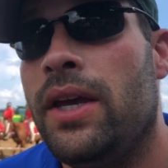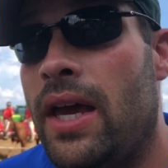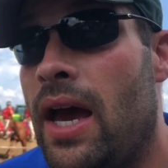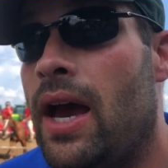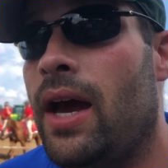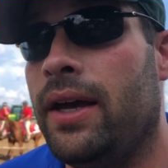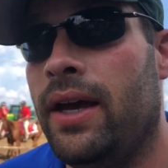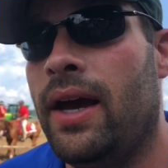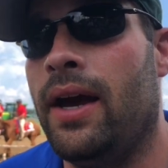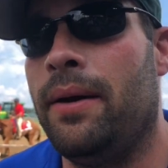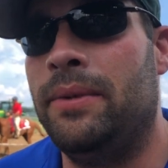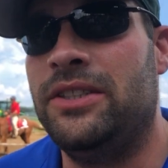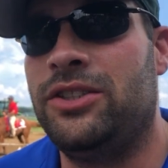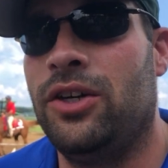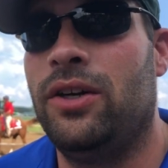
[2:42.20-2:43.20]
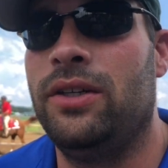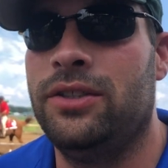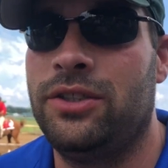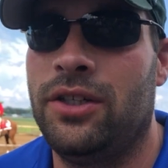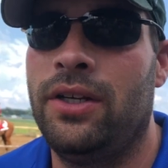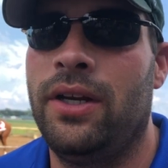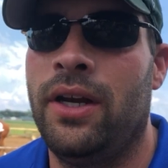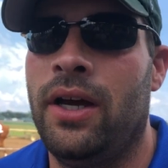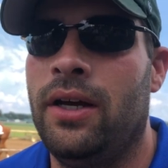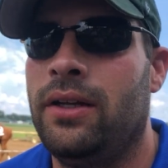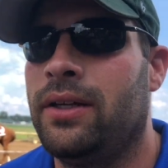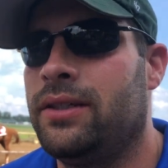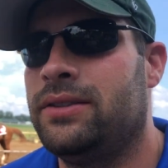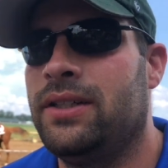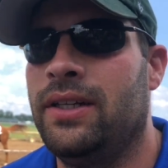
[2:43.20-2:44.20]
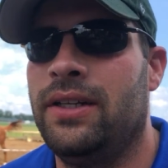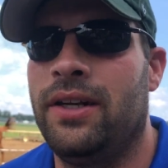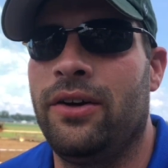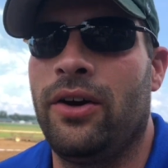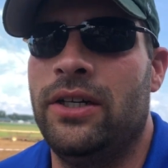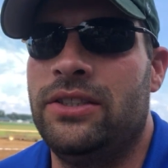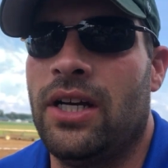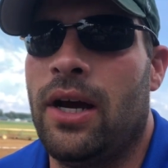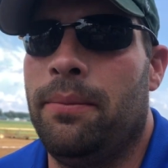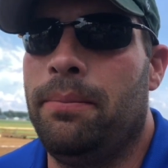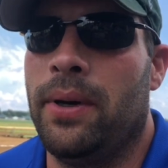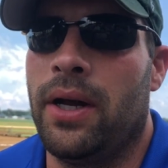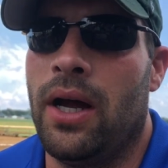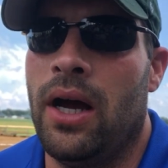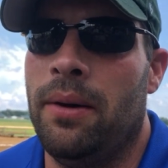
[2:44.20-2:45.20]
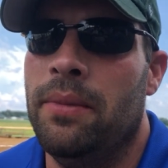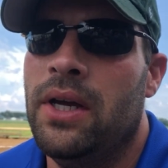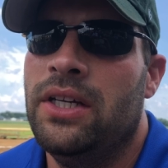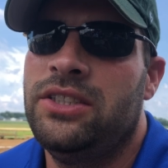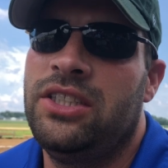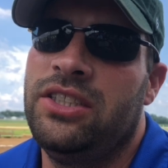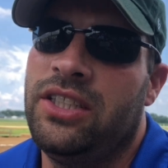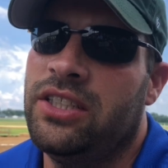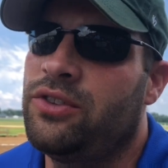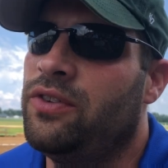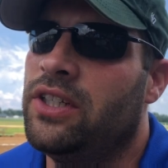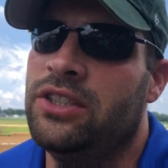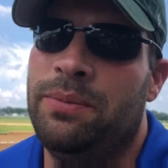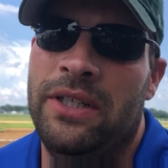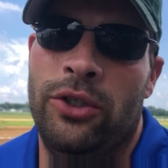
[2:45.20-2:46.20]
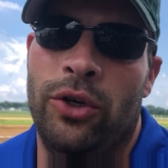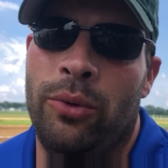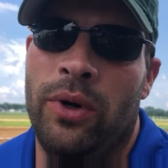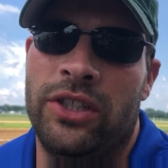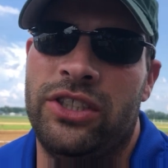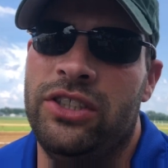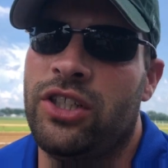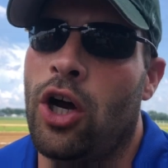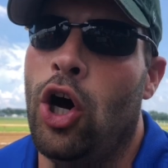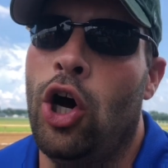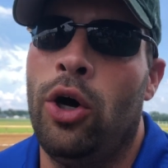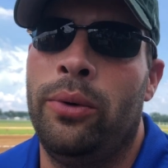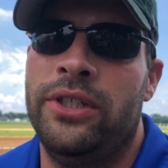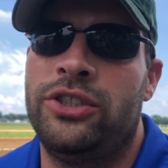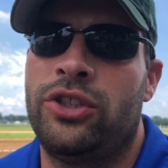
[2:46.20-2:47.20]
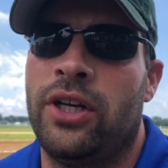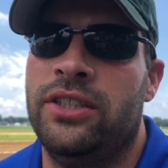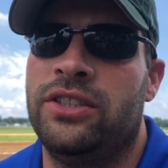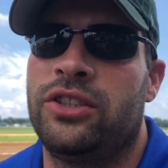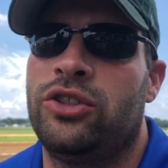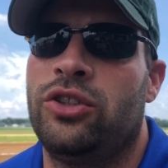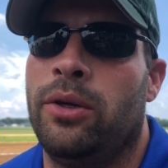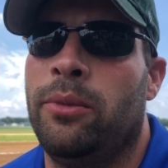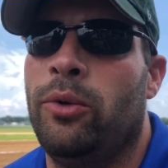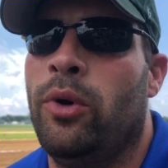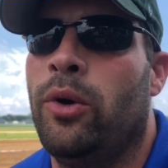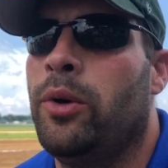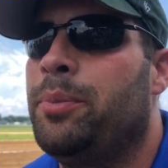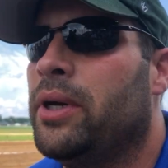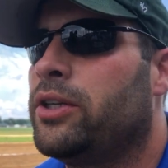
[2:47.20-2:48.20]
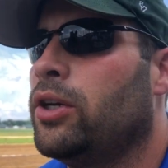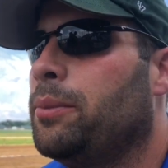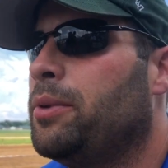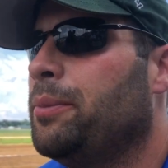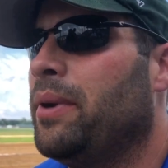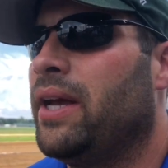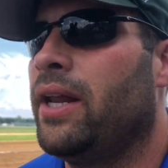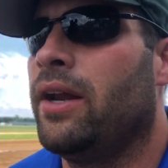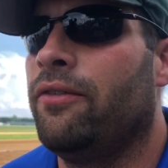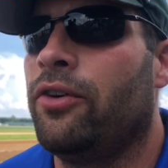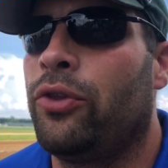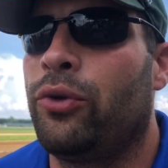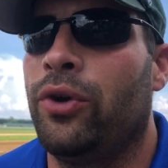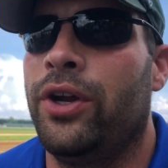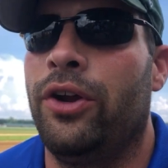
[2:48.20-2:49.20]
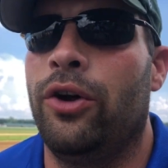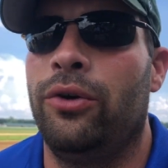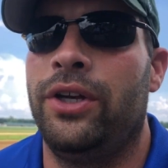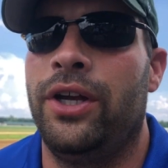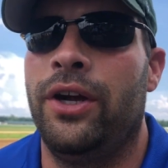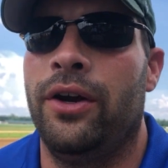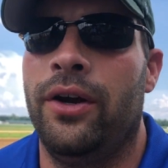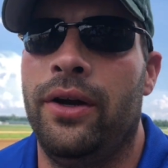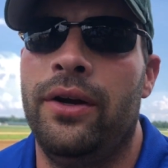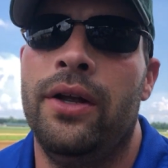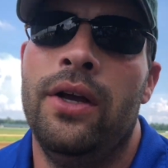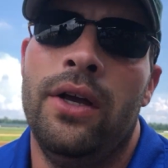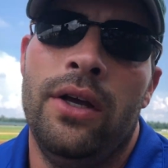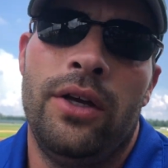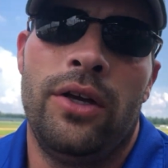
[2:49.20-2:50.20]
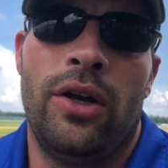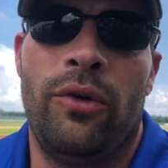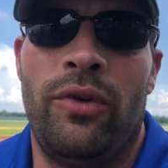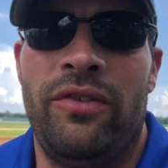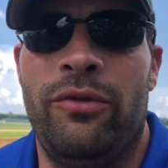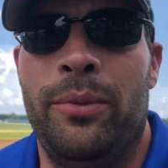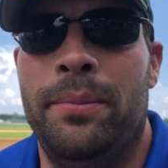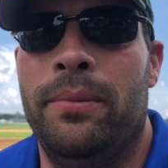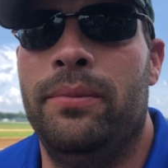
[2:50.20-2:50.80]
Yeah. I mean, Shaun, like I said, did a great job. But this filly's been doing well. She's always trained extremely well. We picked her up at the beginning of her three-year-old year, and, you know, we've